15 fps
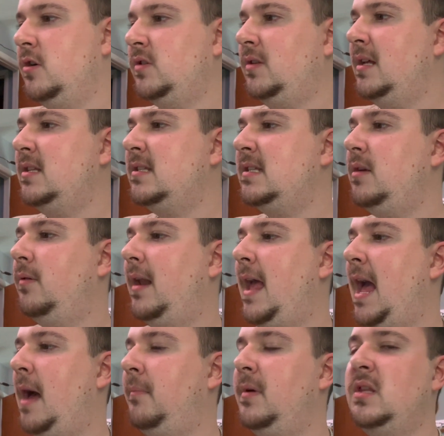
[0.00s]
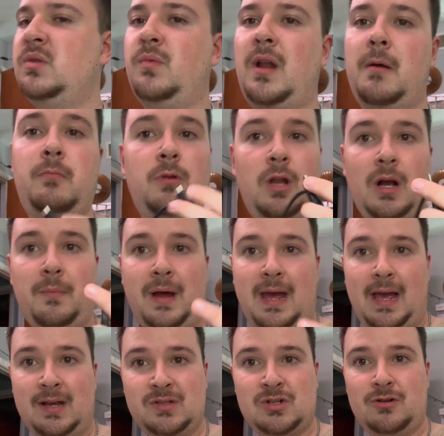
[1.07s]
so let's see what happens when I plug my
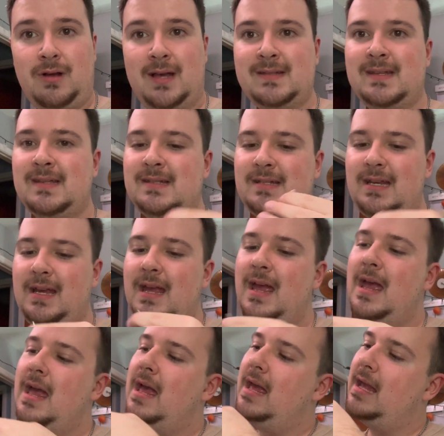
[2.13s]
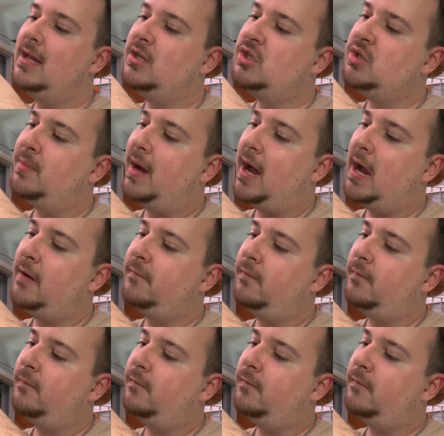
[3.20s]
external SSD into my iPhone